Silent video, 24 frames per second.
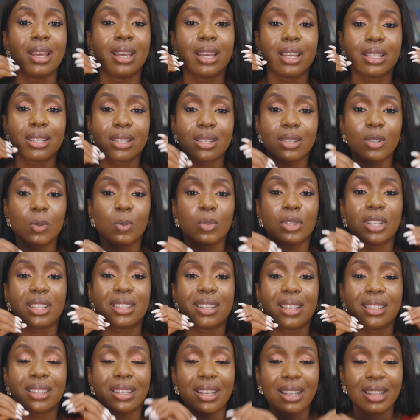It is
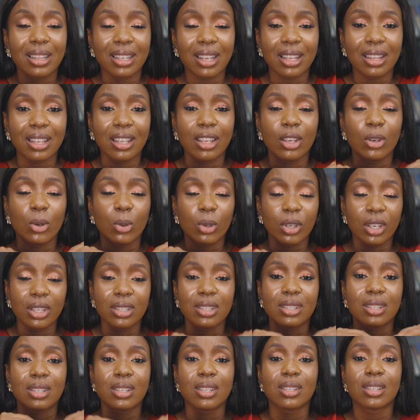stipulated clearly, okay,
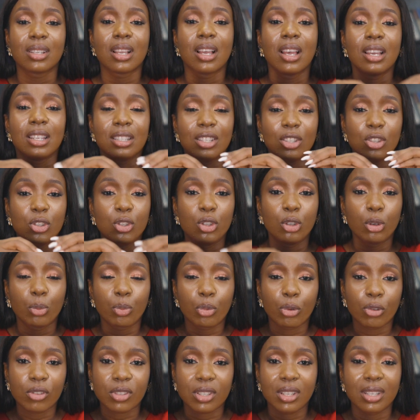this is the due
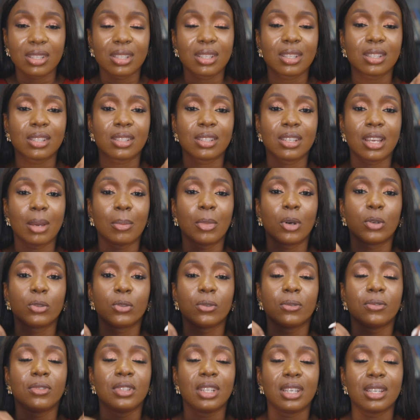process, this is the amount
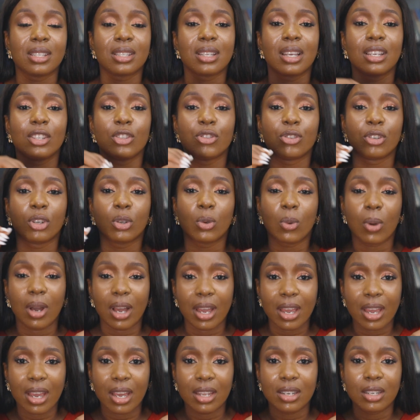of days that is
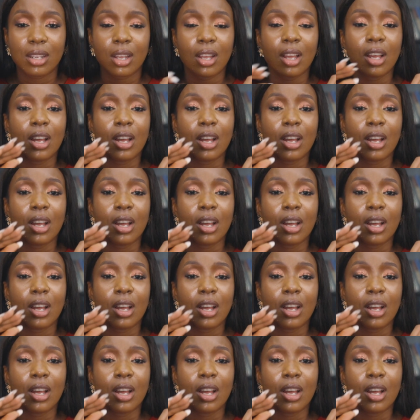required